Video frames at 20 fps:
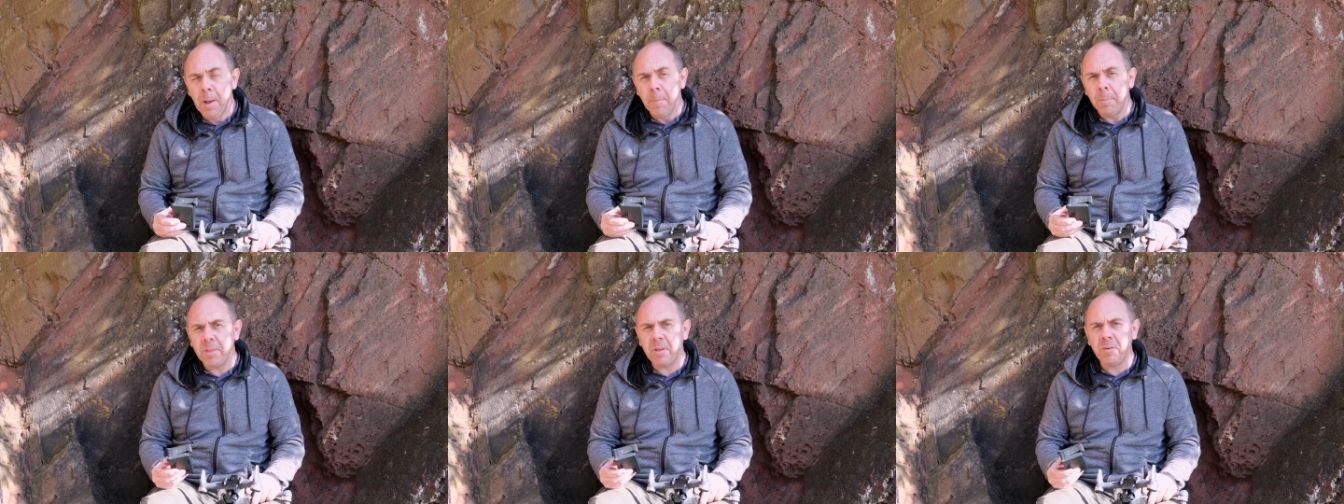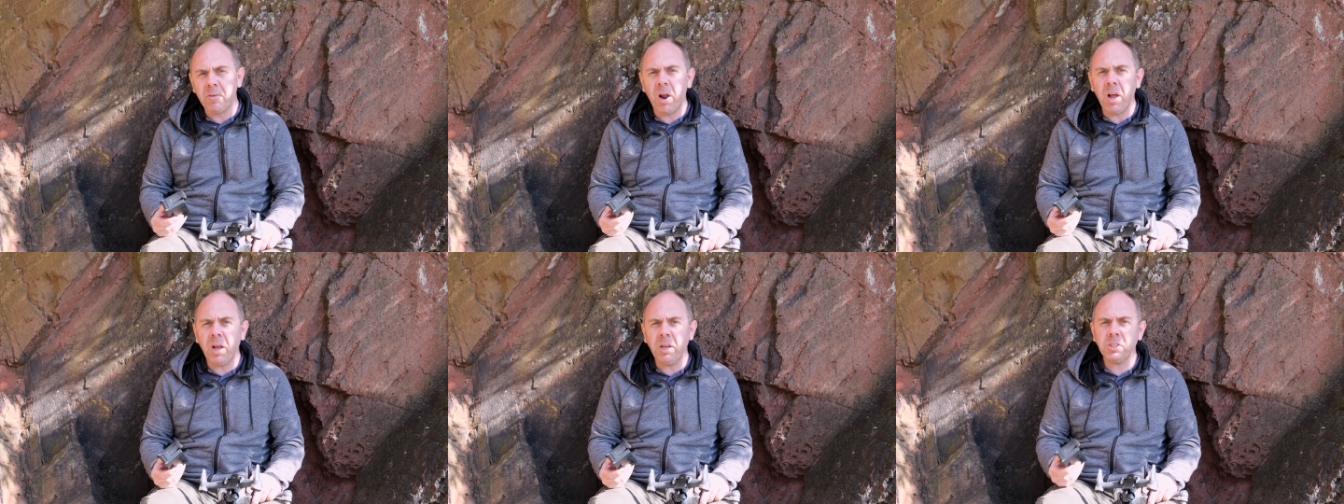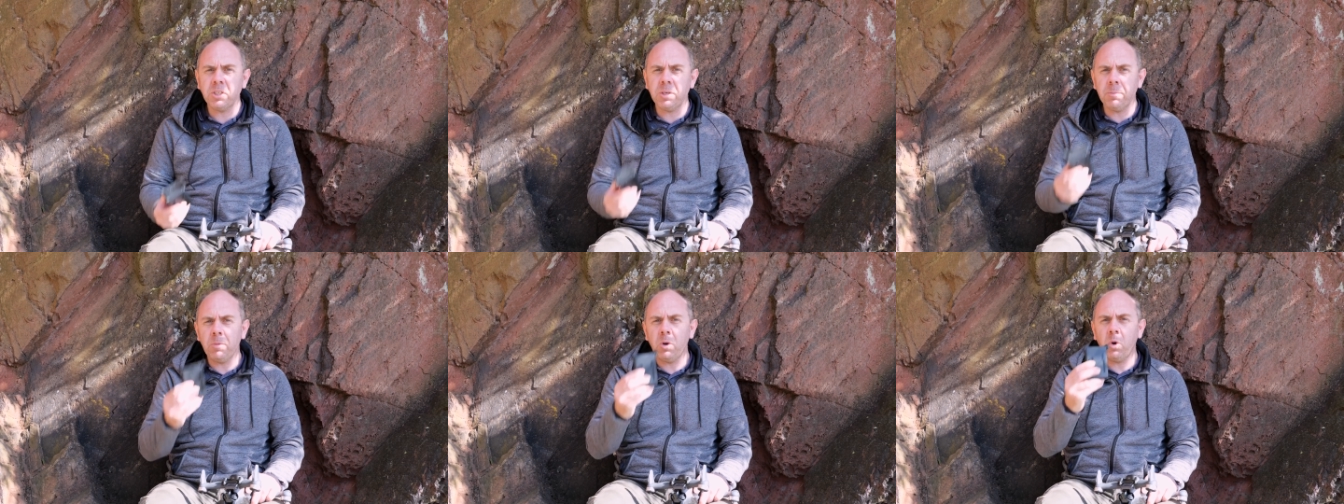But there are
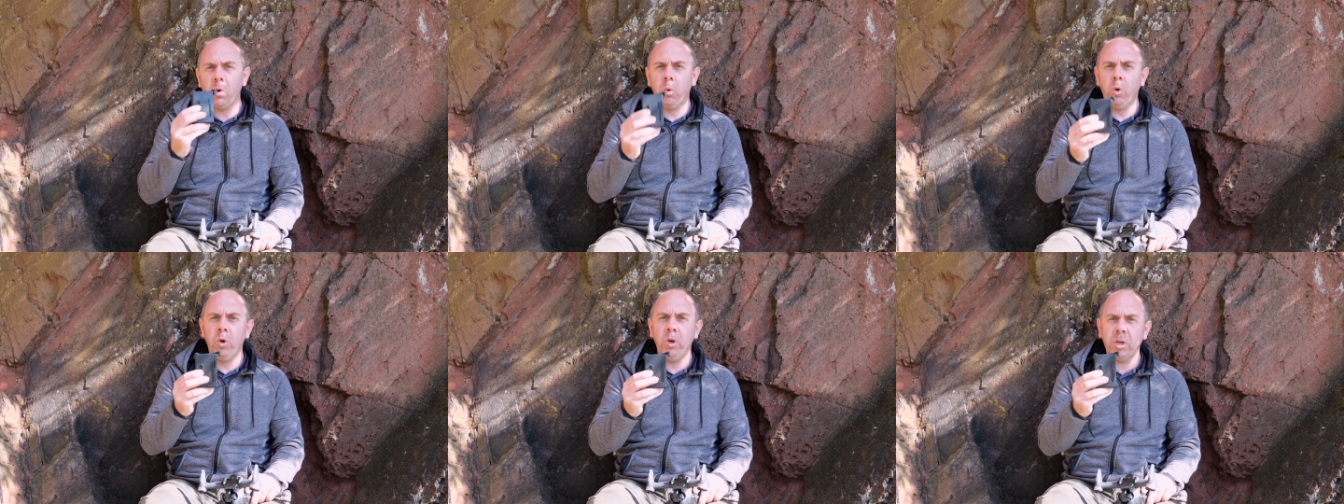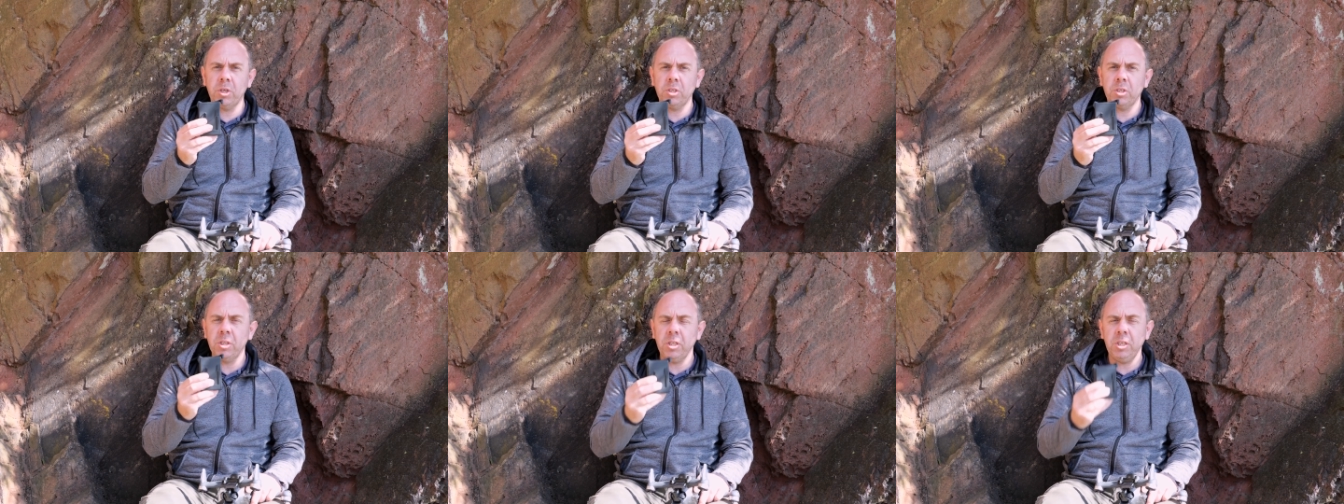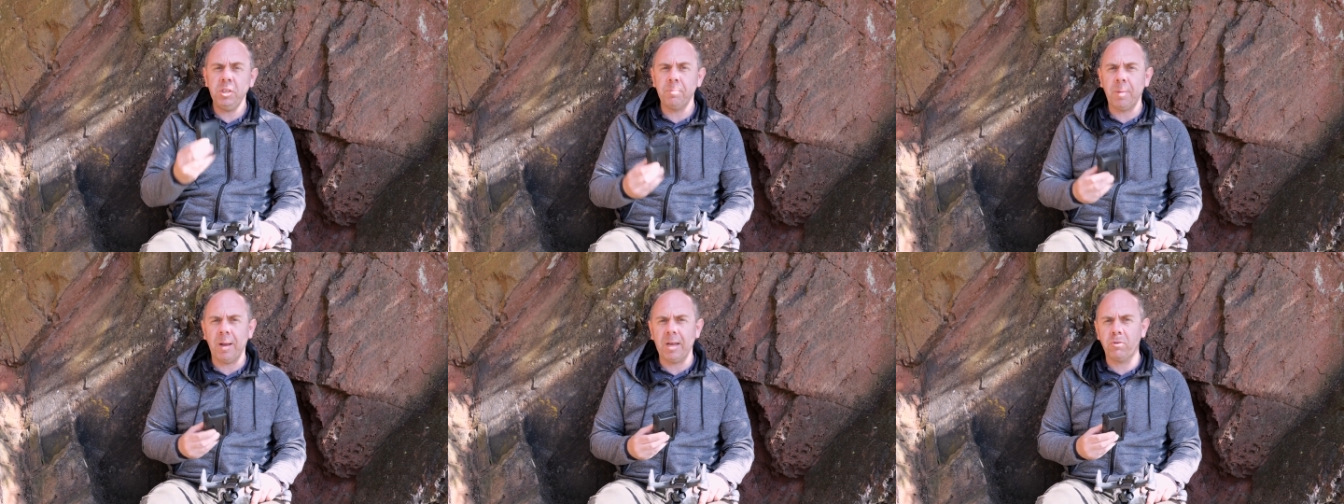some quirks to
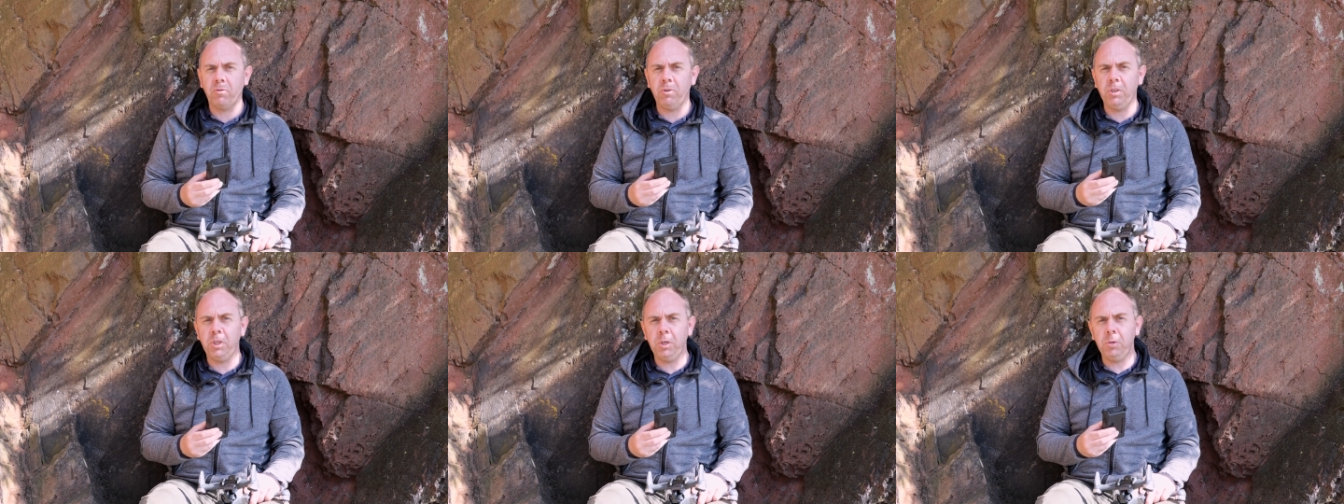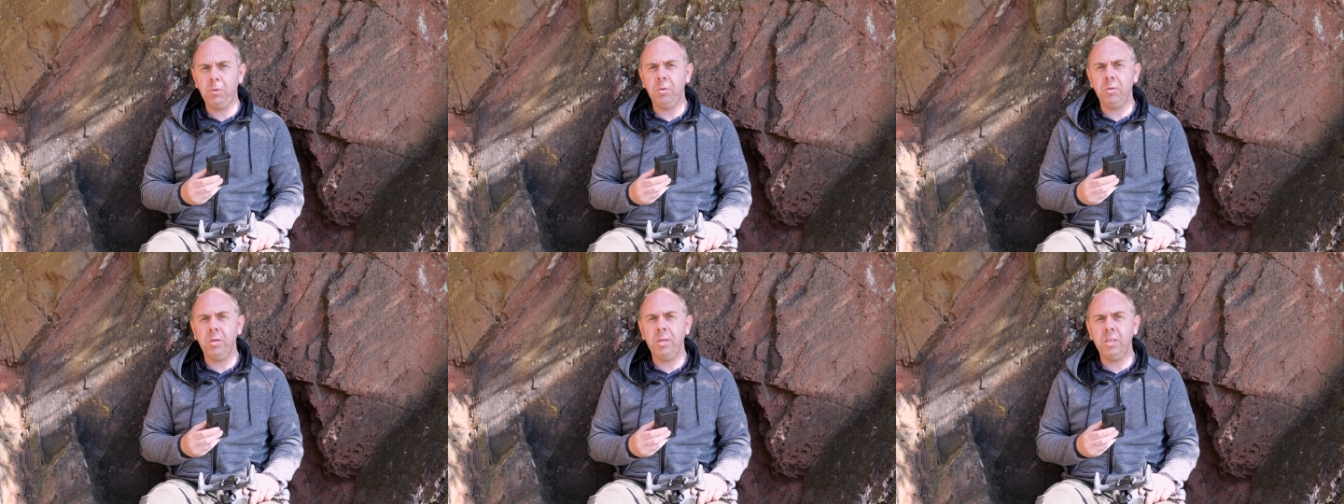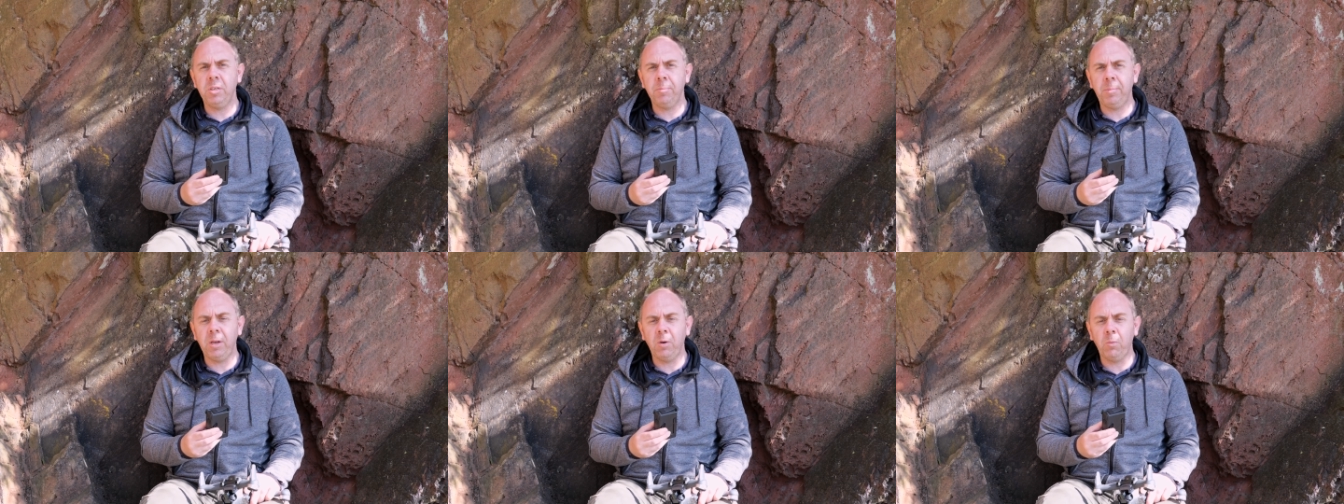these batteries you do
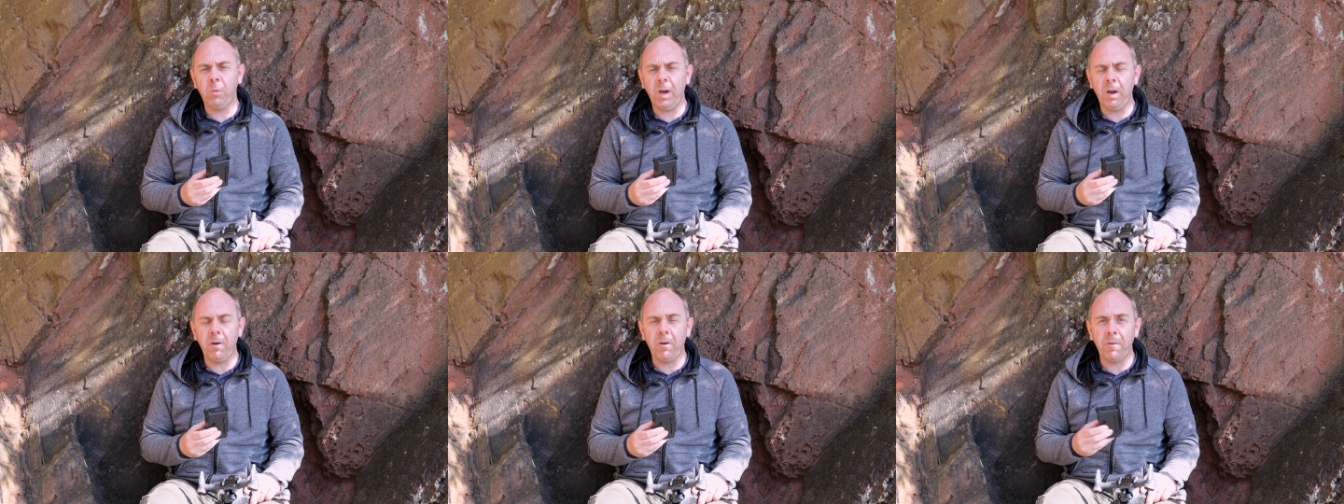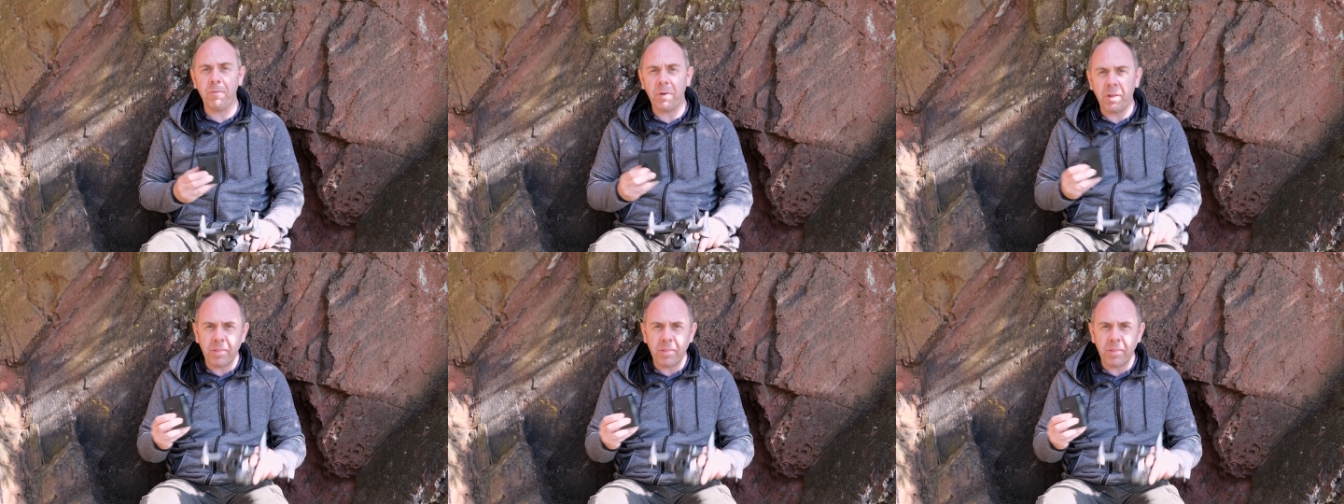need to be aware of,